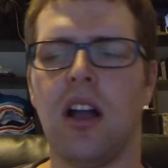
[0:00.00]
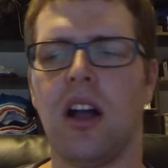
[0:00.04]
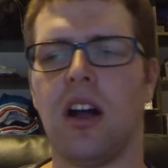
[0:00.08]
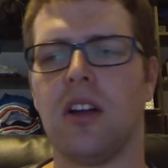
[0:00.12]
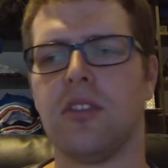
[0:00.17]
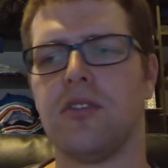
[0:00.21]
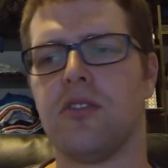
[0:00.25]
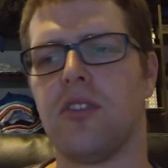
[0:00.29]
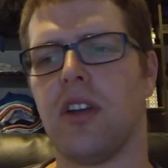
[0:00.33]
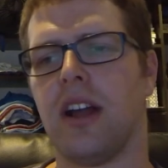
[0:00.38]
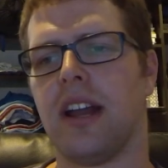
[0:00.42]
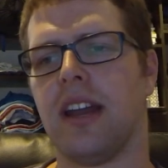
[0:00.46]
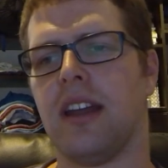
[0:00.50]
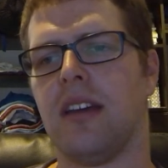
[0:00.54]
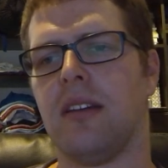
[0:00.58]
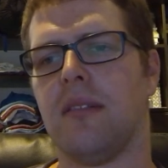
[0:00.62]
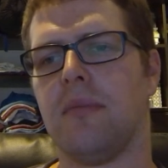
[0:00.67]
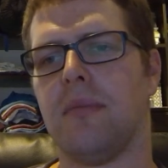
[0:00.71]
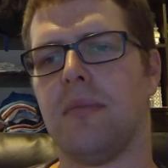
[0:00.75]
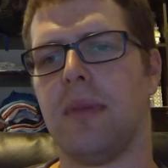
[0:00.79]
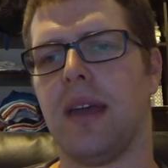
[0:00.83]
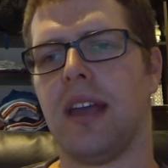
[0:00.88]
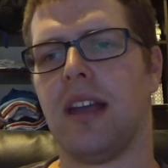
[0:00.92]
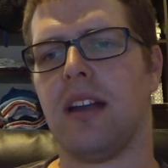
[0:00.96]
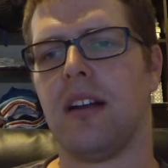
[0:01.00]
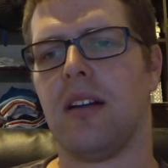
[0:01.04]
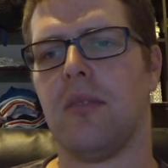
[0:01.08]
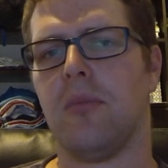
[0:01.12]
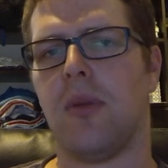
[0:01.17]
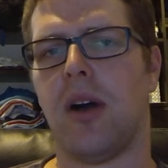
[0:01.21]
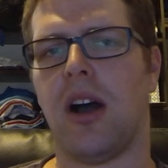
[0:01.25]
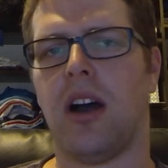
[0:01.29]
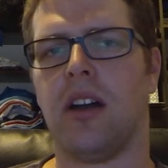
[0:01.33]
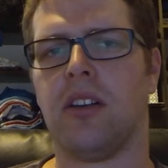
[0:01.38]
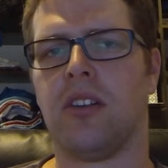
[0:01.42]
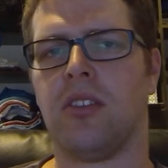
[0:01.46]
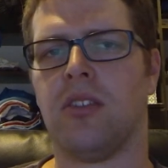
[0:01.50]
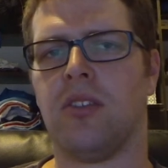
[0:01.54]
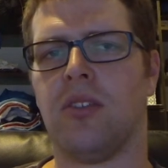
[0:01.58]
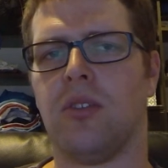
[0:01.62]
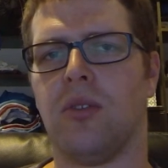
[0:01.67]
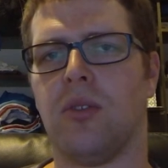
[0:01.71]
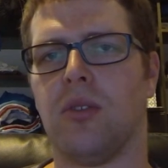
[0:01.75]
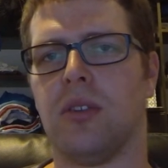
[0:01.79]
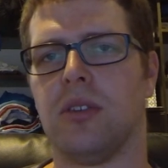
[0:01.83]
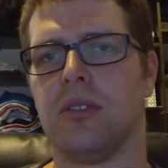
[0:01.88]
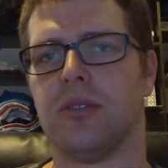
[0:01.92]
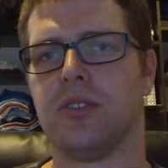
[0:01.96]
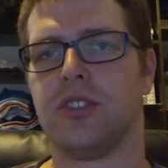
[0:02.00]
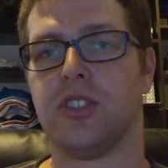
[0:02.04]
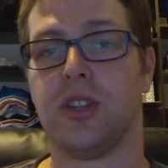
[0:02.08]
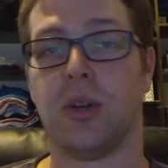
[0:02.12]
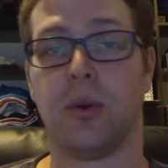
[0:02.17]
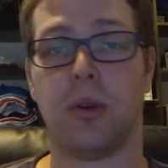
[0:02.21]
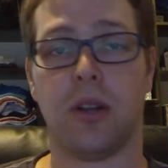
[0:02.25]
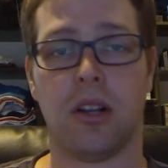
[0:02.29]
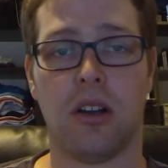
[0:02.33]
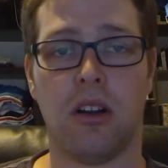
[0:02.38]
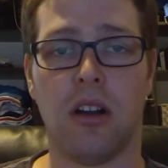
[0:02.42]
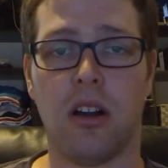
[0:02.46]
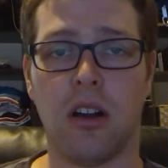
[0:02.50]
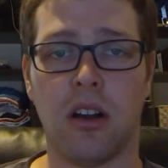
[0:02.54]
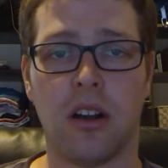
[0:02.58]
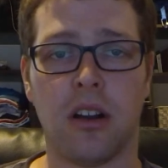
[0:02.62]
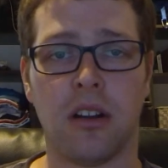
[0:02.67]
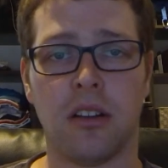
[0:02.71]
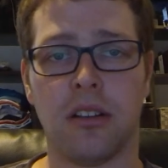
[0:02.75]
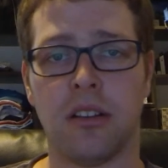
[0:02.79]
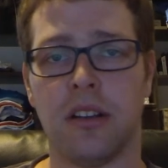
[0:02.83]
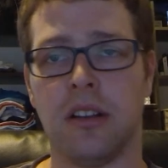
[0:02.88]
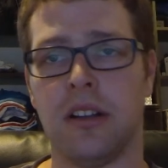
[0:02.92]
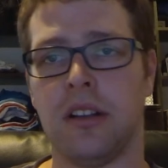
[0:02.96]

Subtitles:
I'll try to make a model or show a car